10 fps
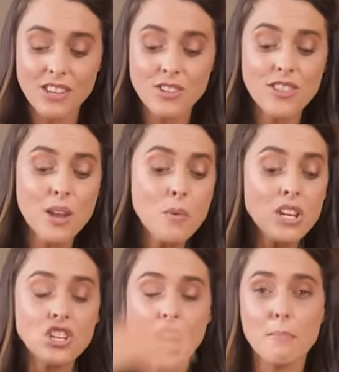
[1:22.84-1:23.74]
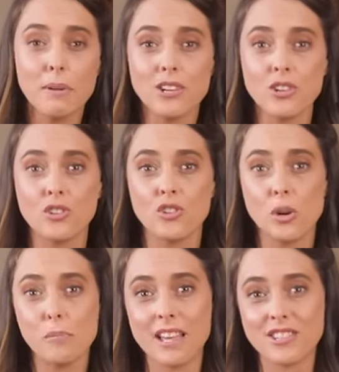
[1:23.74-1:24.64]
So then we jump into
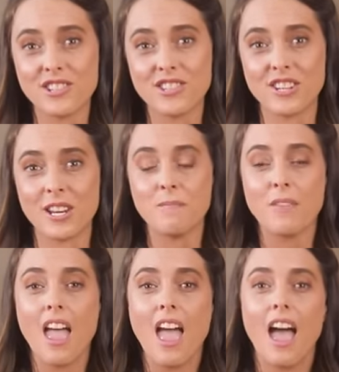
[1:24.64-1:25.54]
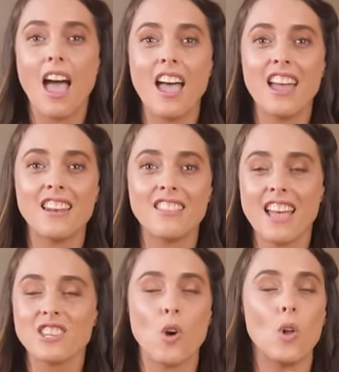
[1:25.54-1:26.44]
neuroplasticity. And
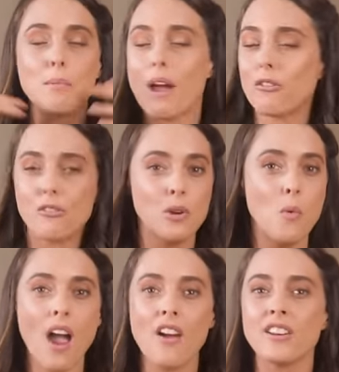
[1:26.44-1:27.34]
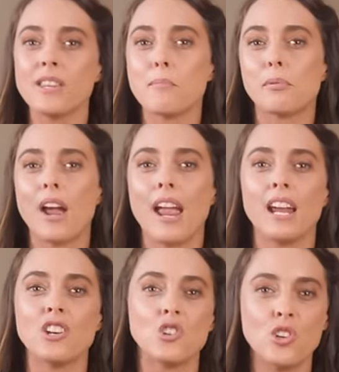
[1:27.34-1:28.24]
that's all about rewiring the
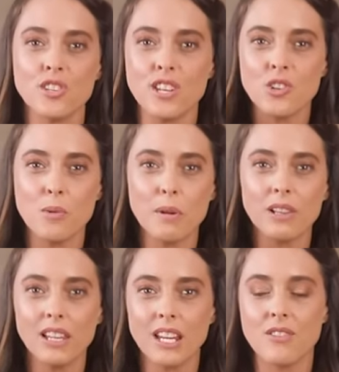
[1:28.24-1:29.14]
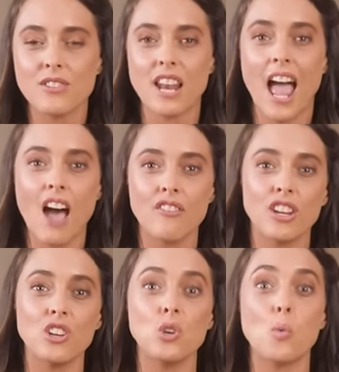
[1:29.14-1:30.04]
brain, choosing new beliefs, and
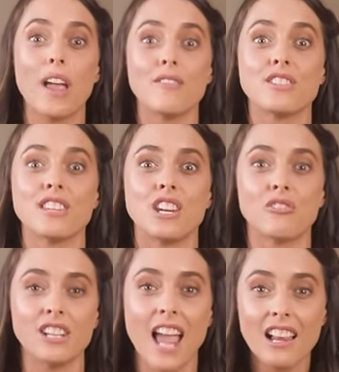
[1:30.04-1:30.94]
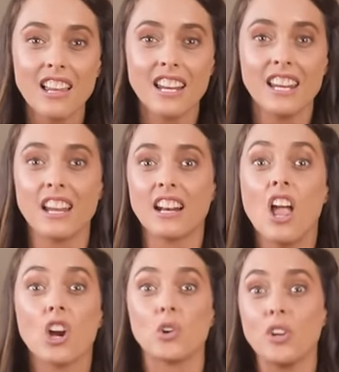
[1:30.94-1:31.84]
having a new way of seeing reality and
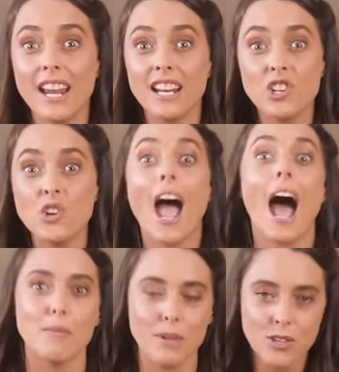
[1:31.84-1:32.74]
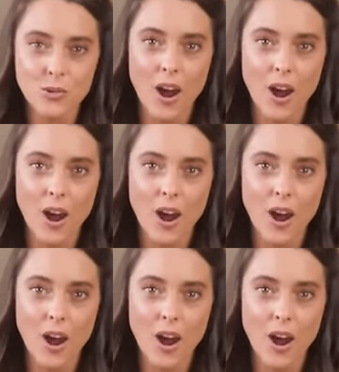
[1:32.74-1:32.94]
creating new habits,